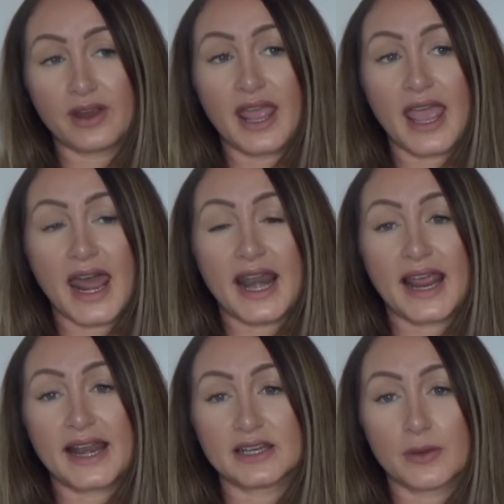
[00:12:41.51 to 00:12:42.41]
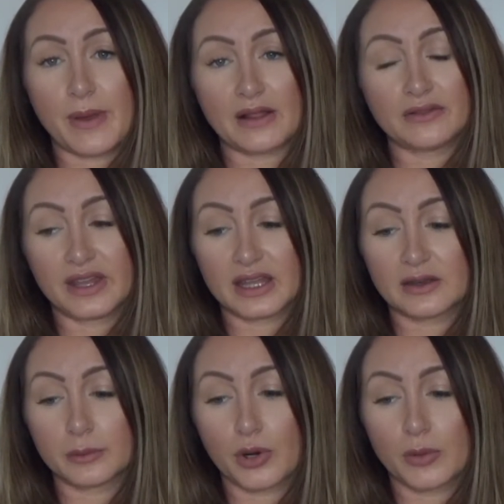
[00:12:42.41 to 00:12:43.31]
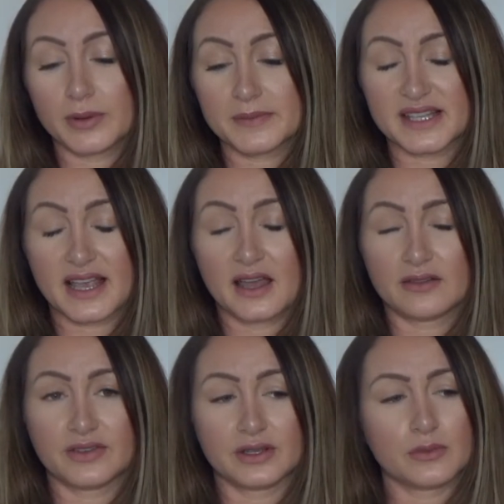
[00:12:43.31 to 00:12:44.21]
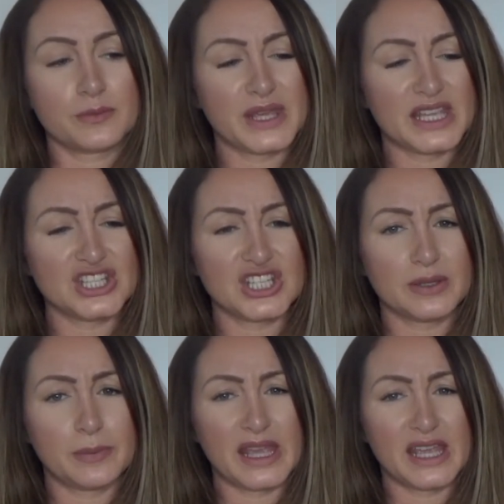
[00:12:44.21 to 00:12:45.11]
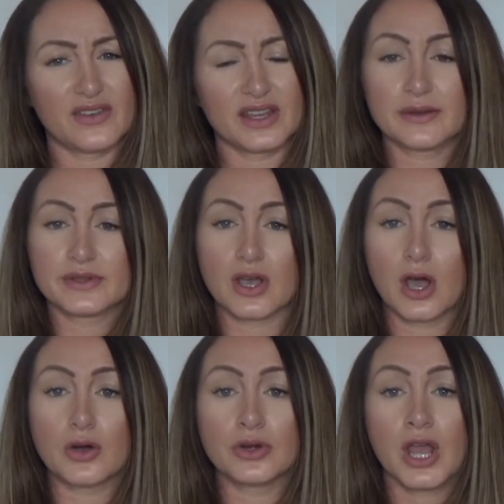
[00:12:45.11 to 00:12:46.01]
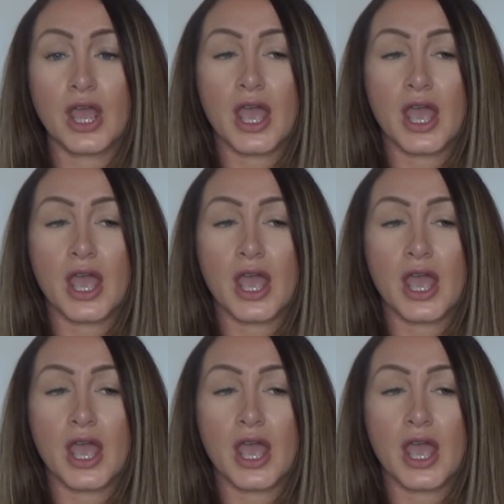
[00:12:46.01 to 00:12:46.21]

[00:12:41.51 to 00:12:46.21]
and I had pelvic problems, I can't think, PGP I think it was called.